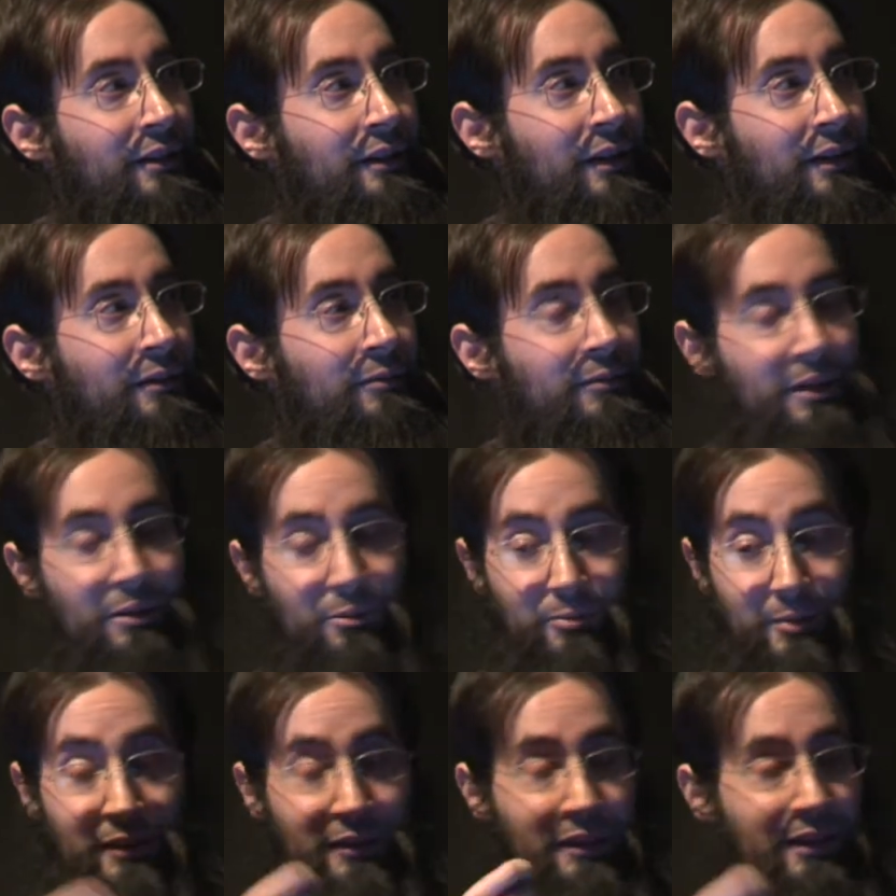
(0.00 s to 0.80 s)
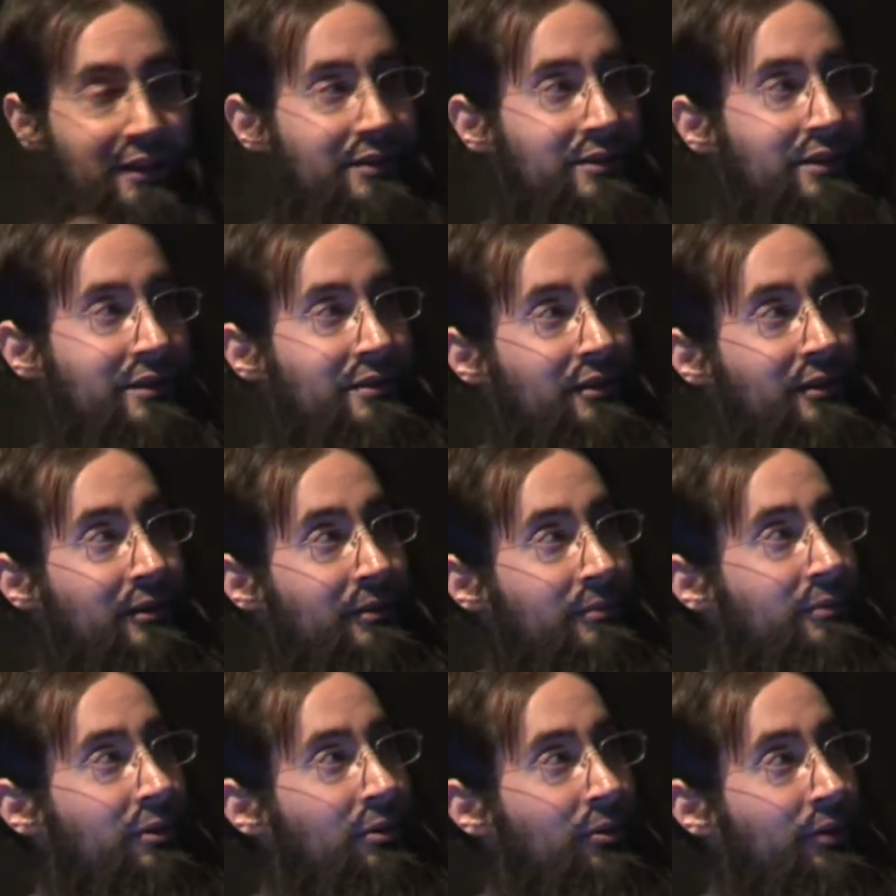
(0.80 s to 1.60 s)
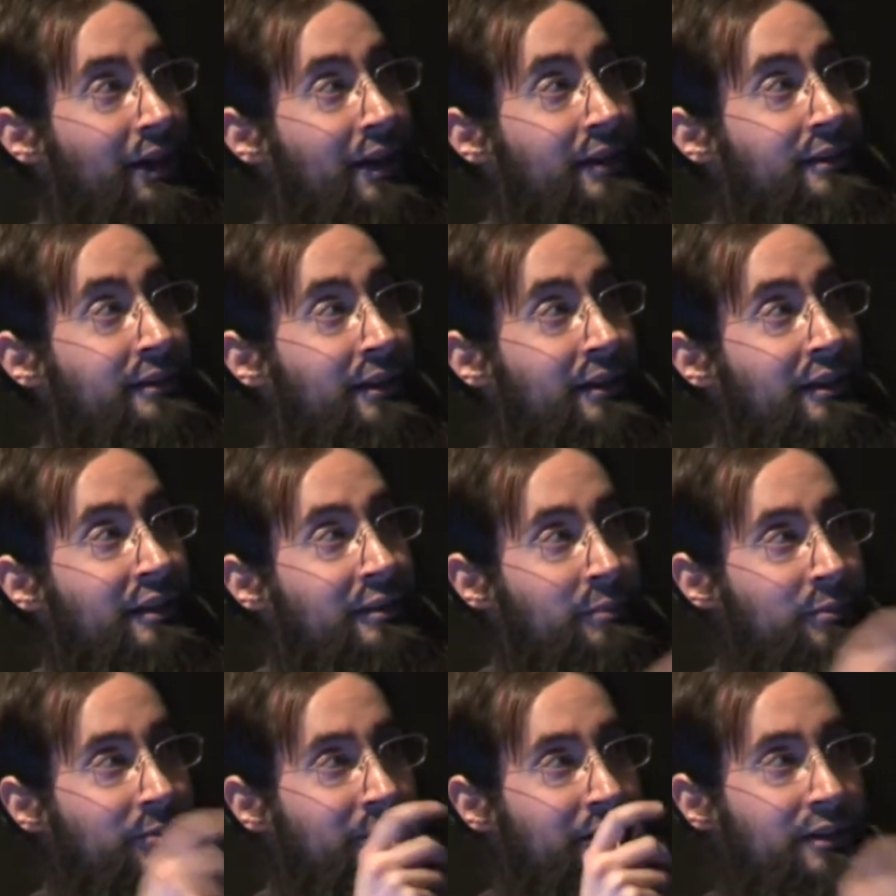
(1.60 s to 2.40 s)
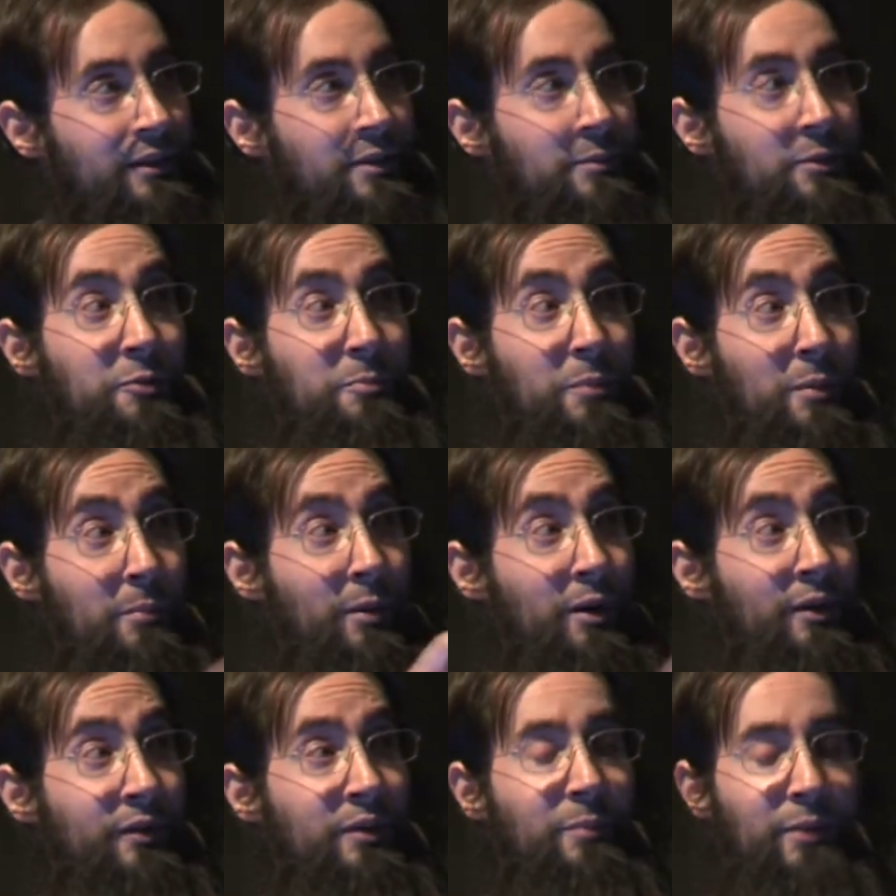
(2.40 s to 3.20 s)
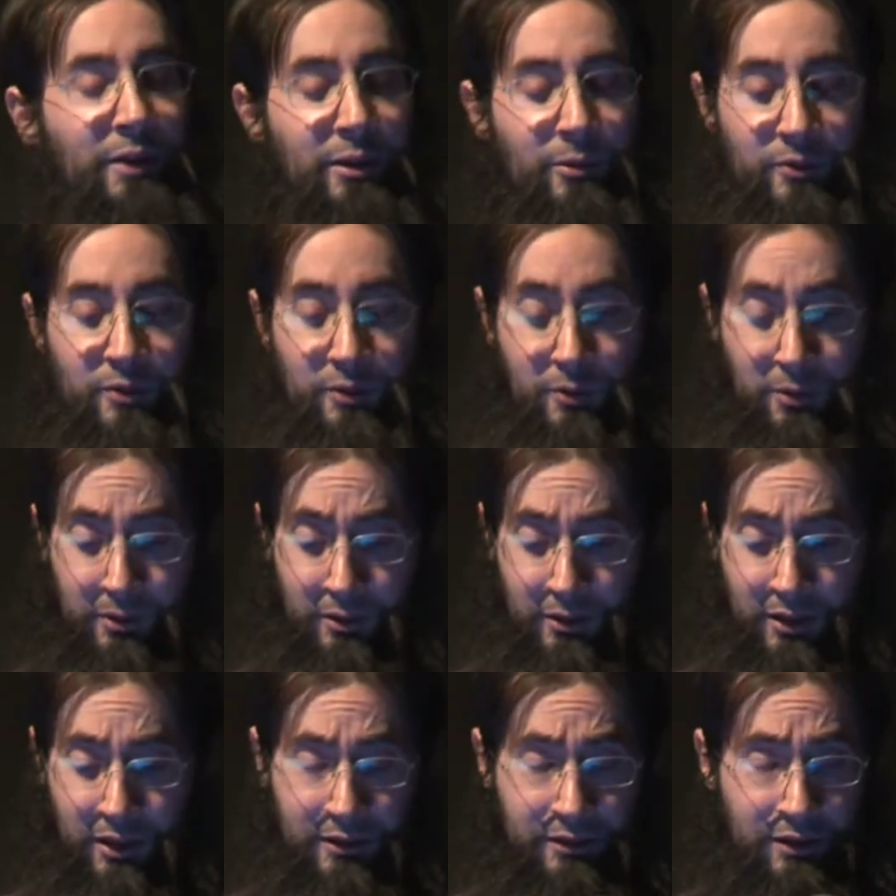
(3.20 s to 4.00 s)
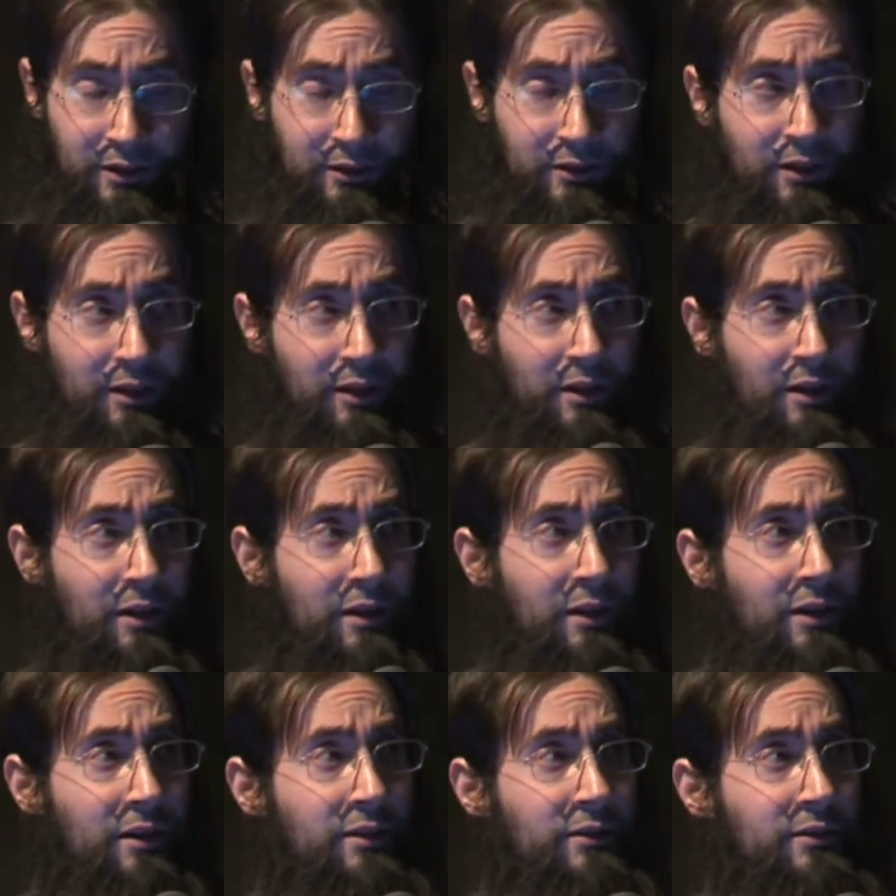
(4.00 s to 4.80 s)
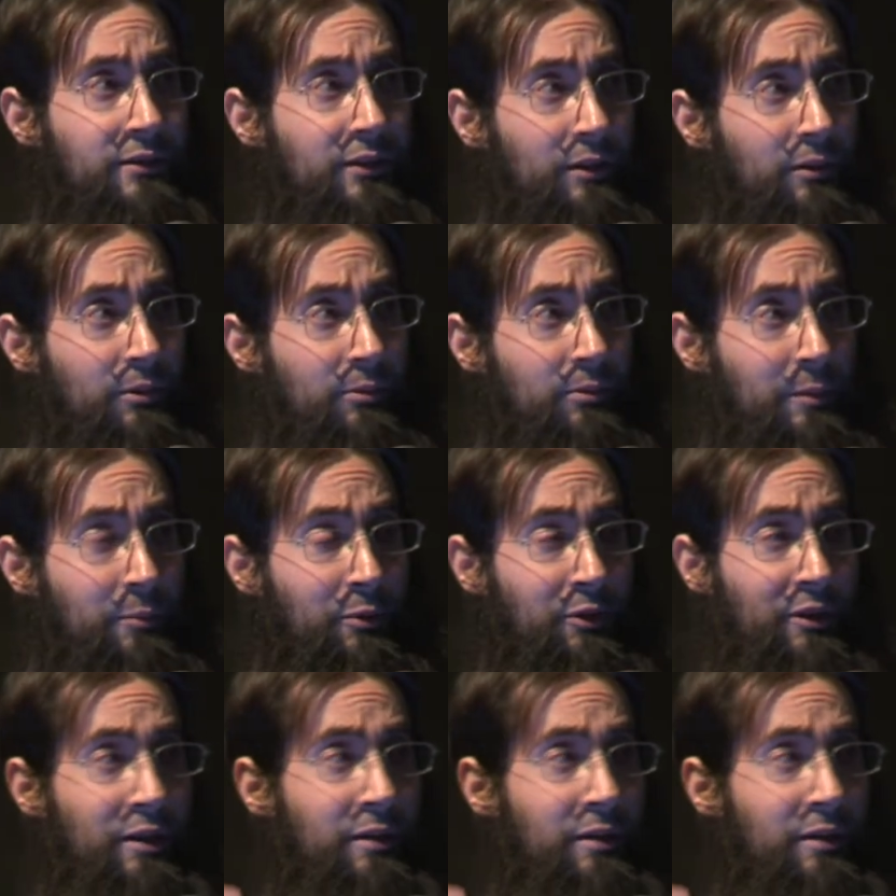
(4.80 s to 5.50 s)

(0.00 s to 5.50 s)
in that we think it's all old hat to us, but we need to just bombard the player with tutorial content. So we put